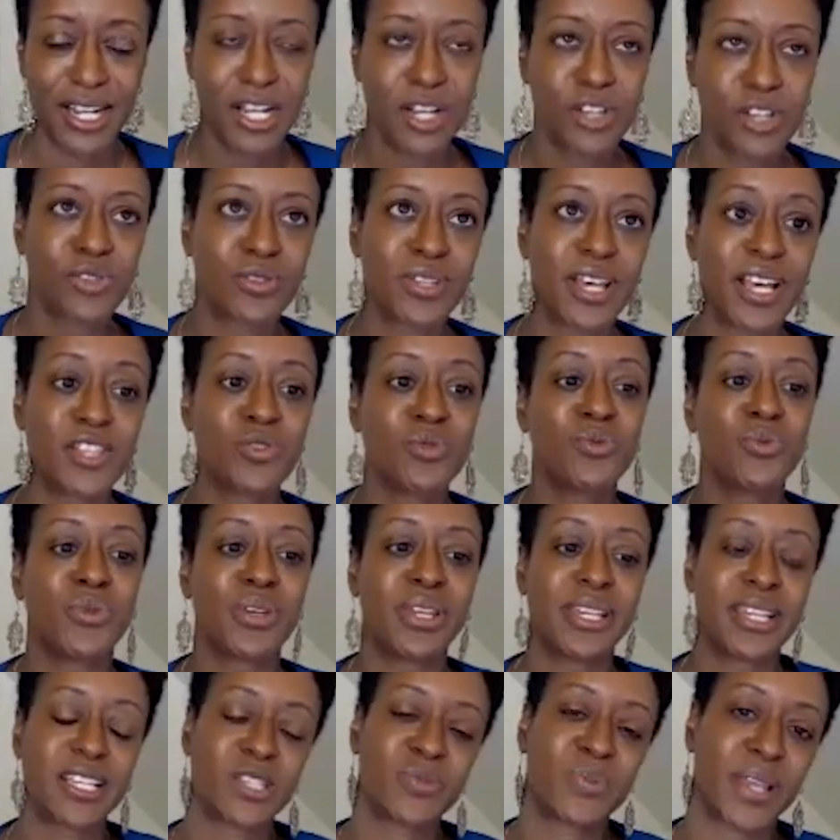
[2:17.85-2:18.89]
So that's when we
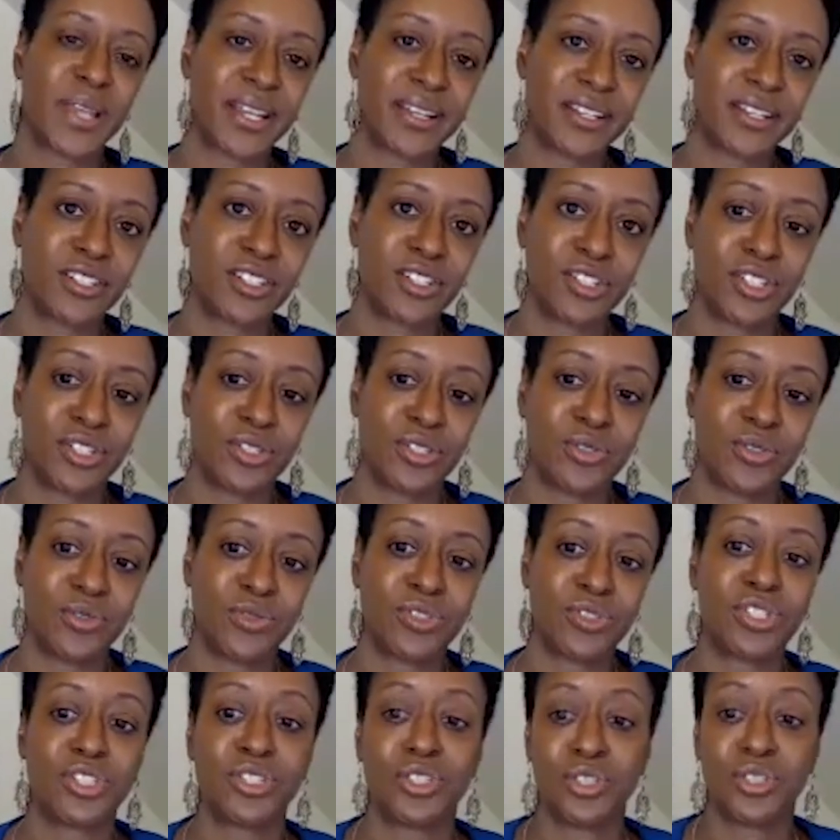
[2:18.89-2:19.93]
expanded to
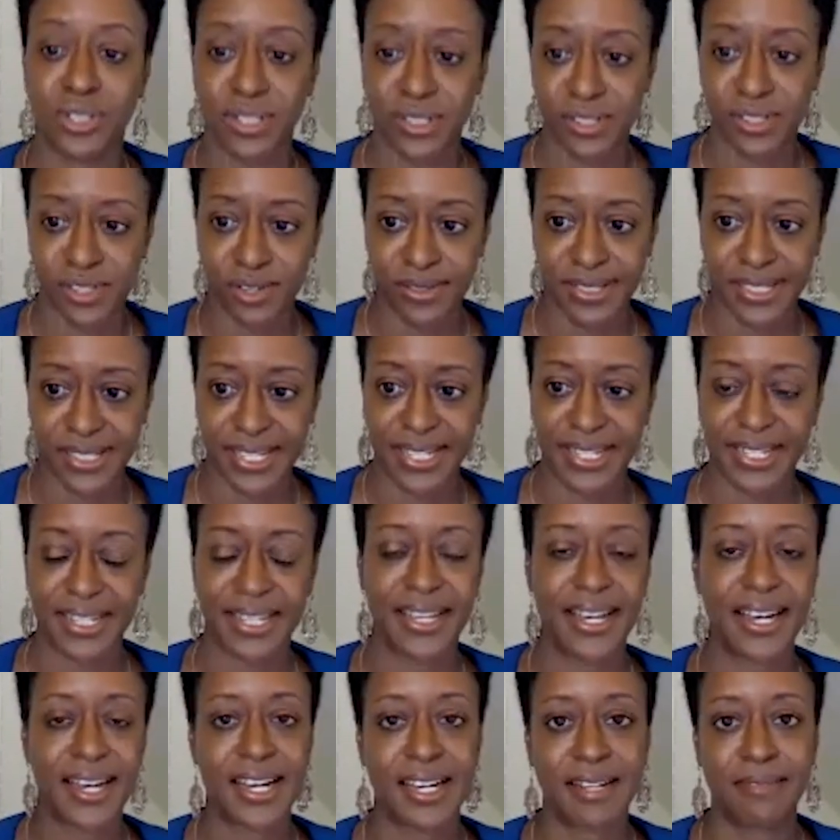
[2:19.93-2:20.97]
do consulting
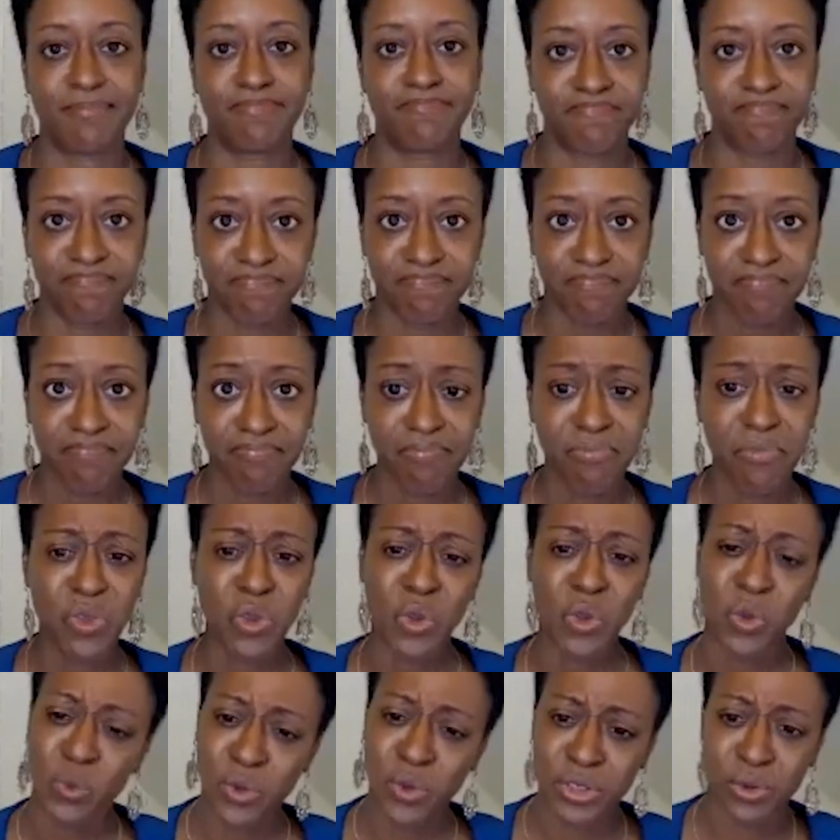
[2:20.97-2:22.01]

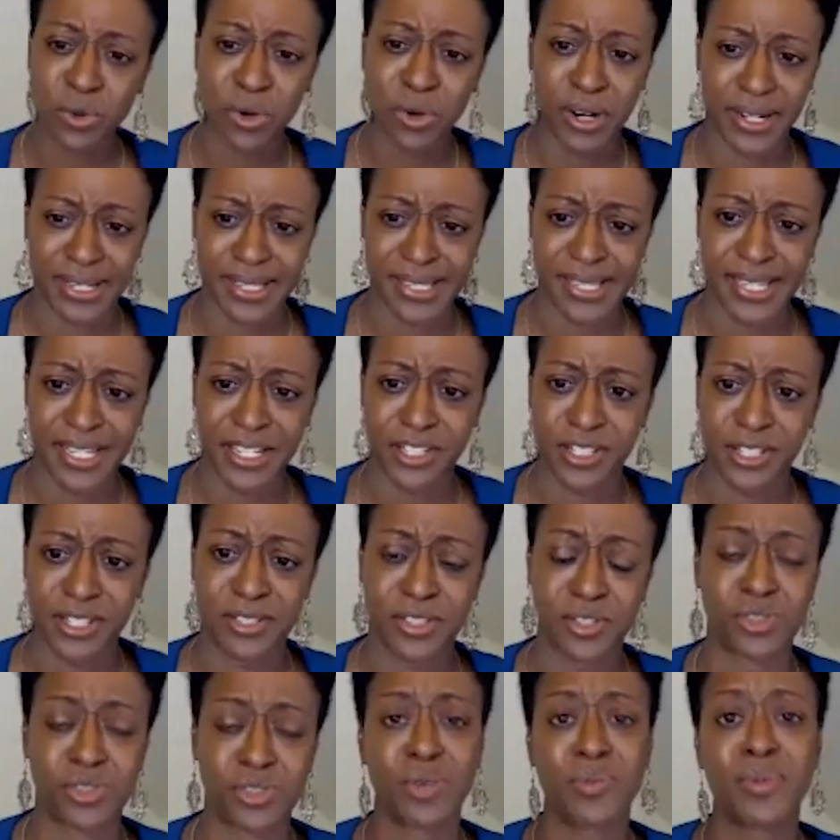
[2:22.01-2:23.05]
with
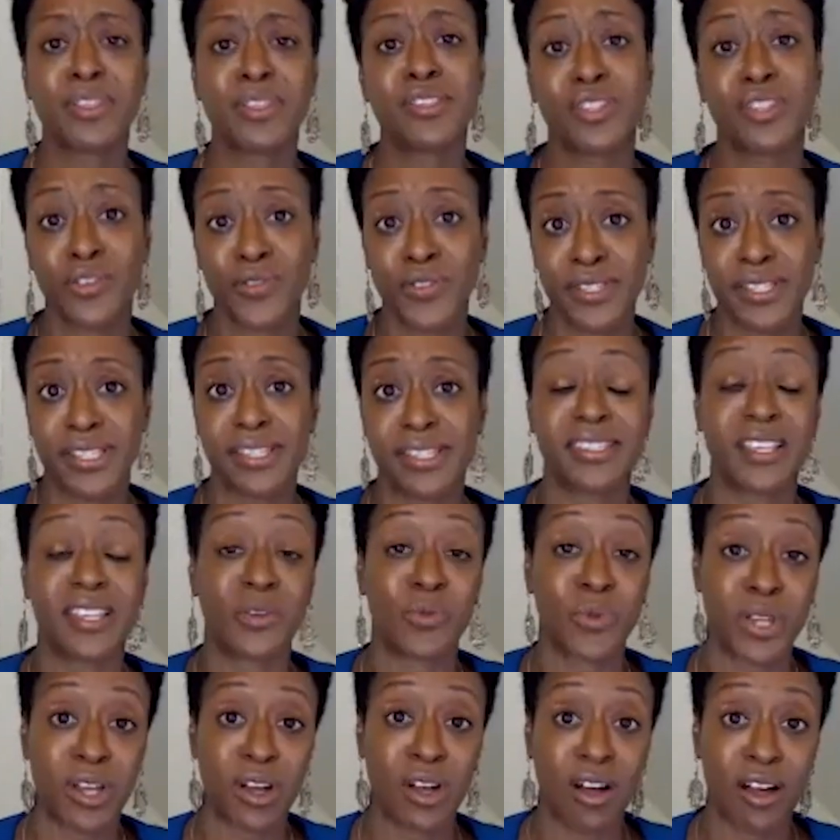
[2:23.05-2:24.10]
organizations. Some of the services that
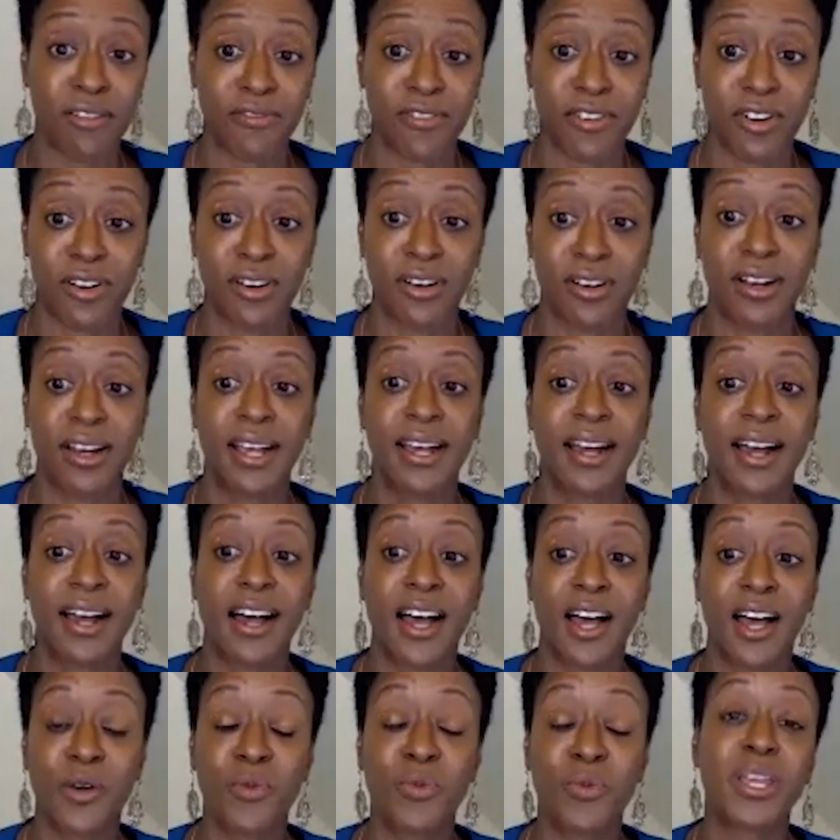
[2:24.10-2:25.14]
we offer,
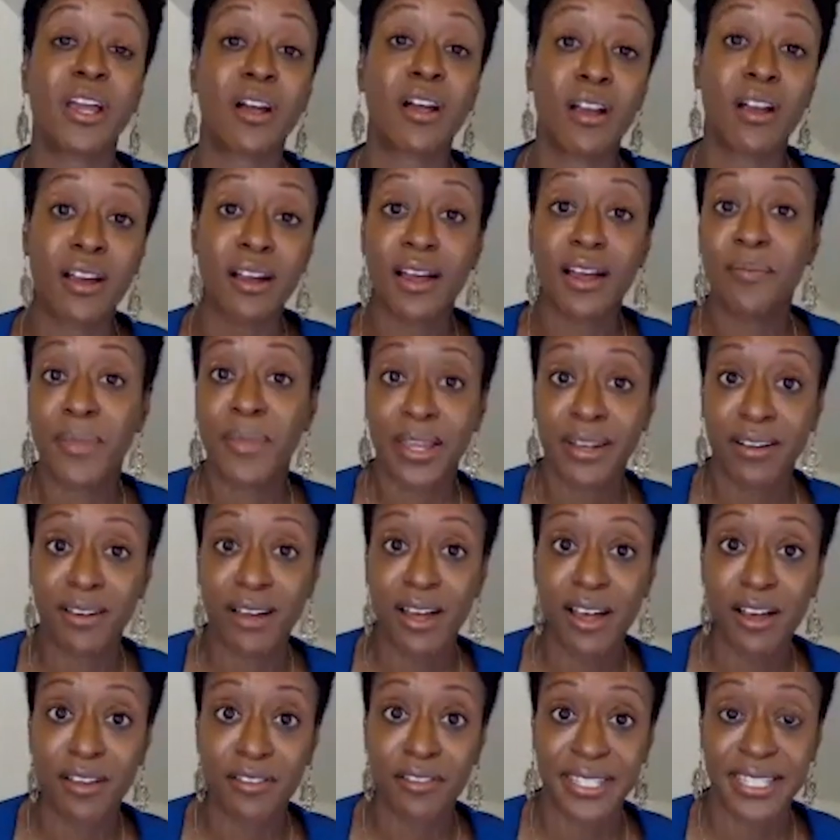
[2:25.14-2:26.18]
we are a mental
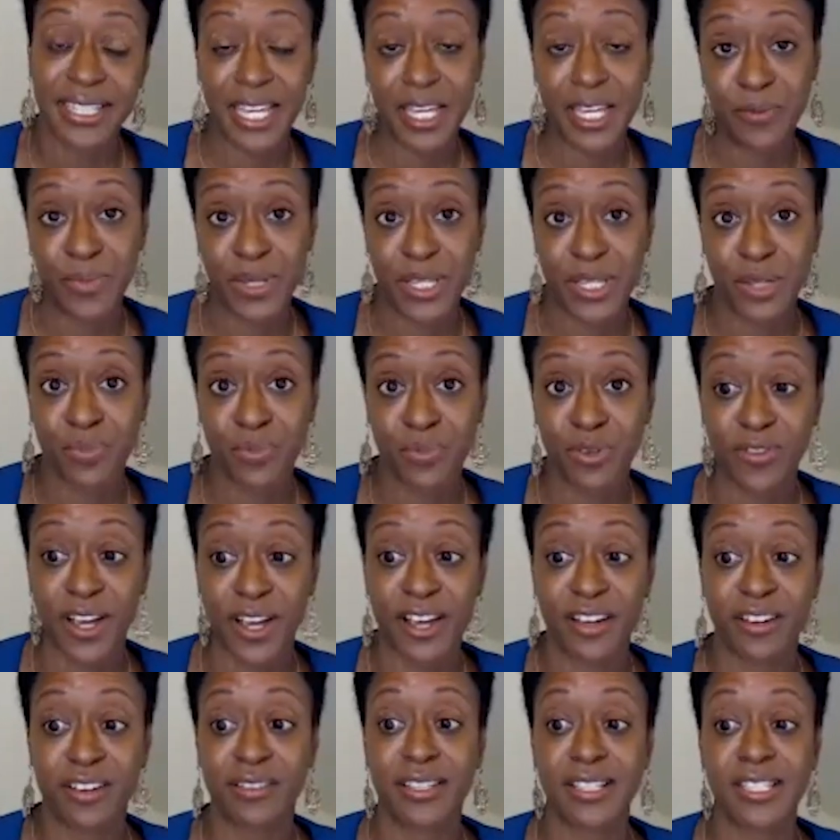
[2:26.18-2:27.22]
health EAP
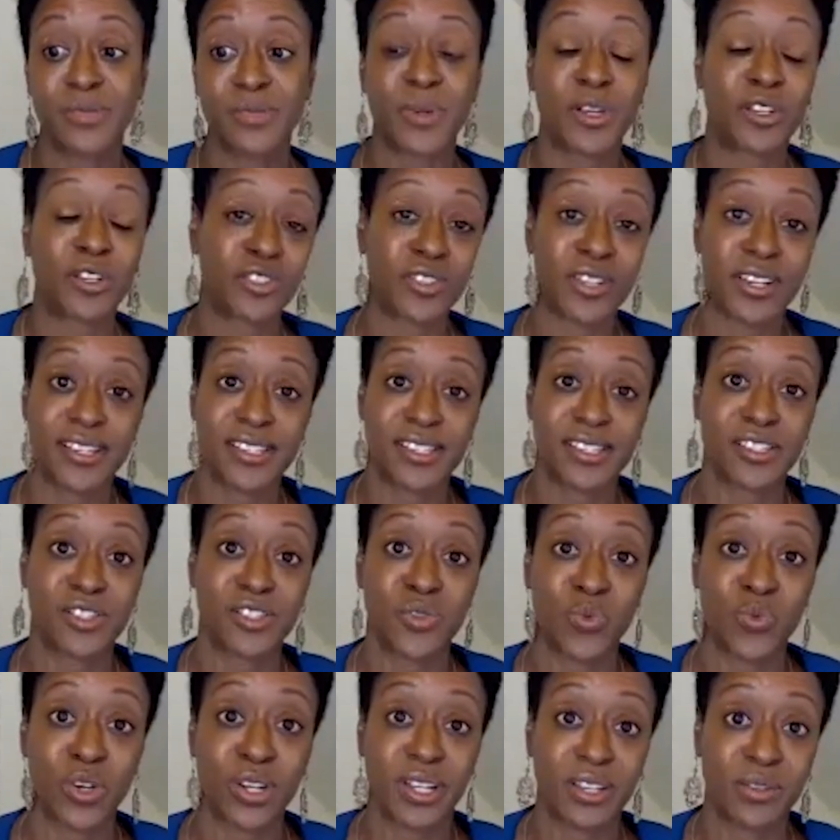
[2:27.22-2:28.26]
provider that specializes in
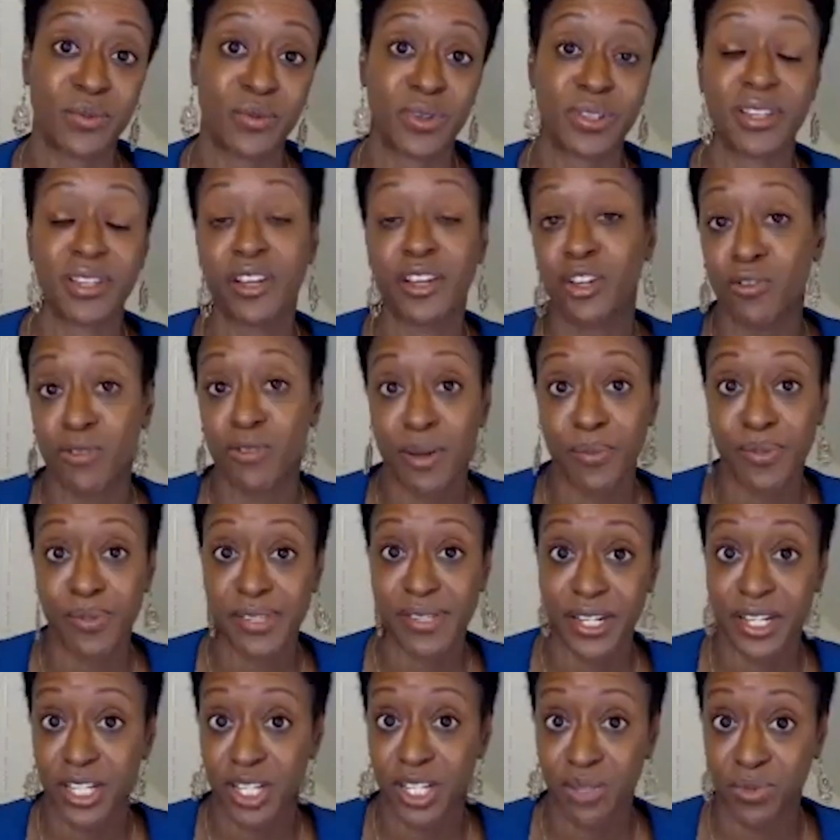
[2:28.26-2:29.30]
working with
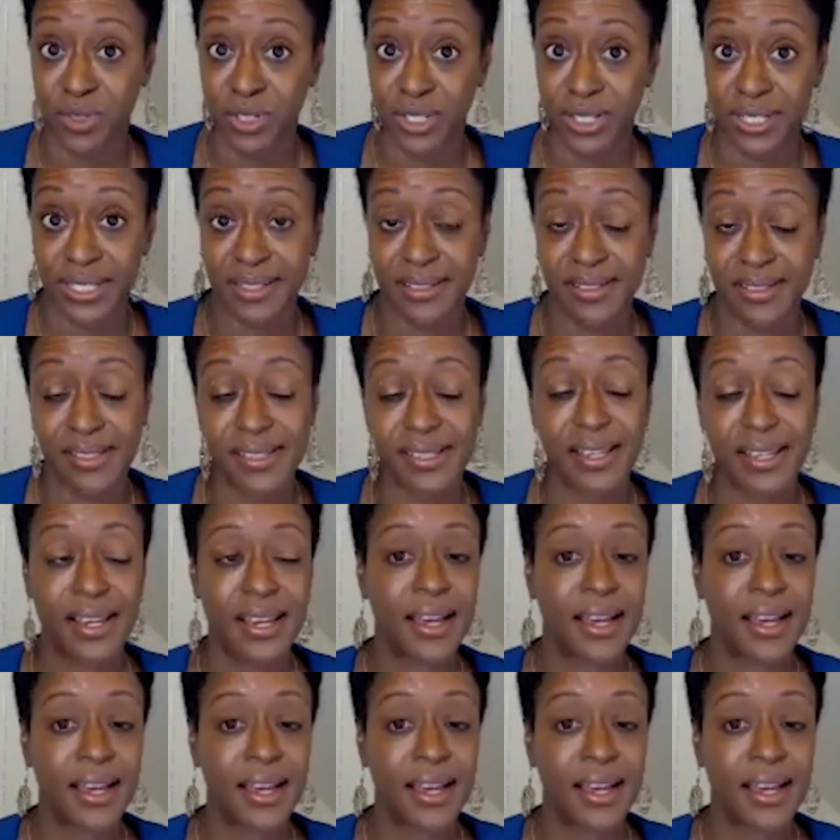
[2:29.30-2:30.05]
underrepresented communities.